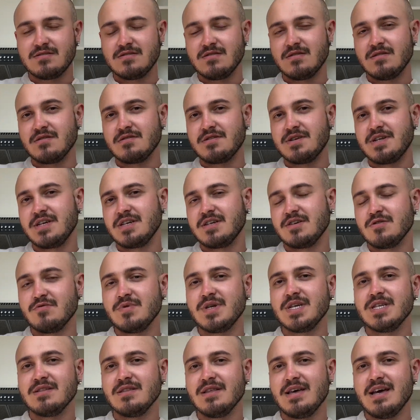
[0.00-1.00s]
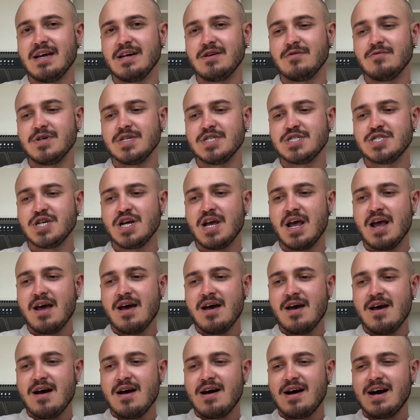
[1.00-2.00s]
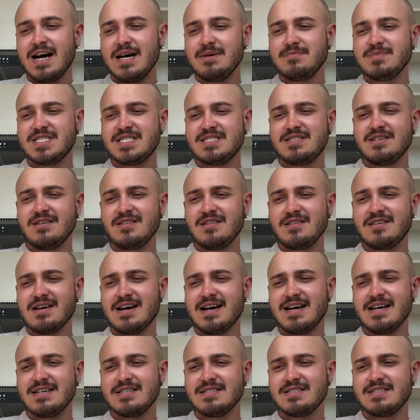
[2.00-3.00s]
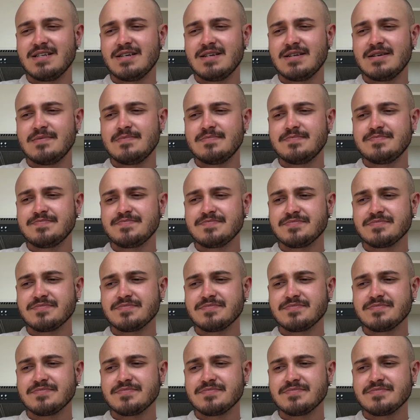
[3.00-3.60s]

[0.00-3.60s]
learning Korean language. I'm still kinda